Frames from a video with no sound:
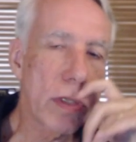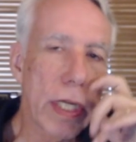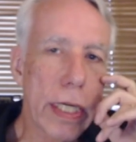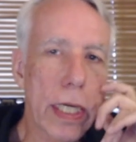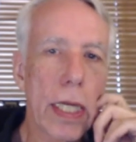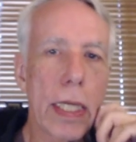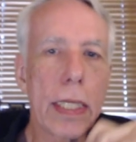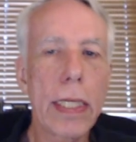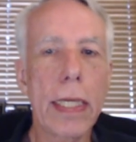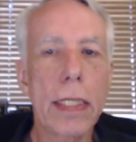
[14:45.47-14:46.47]
take
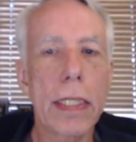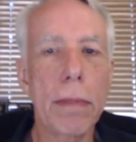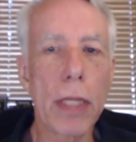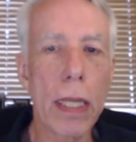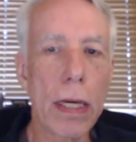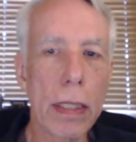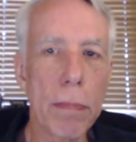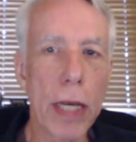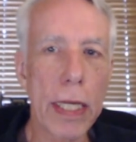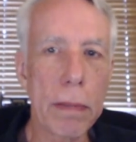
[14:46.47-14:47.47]
some along the
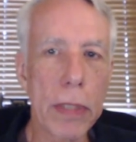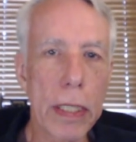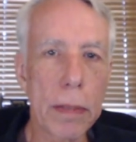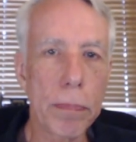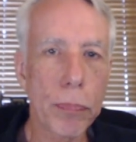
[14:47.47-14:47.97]
bottom here.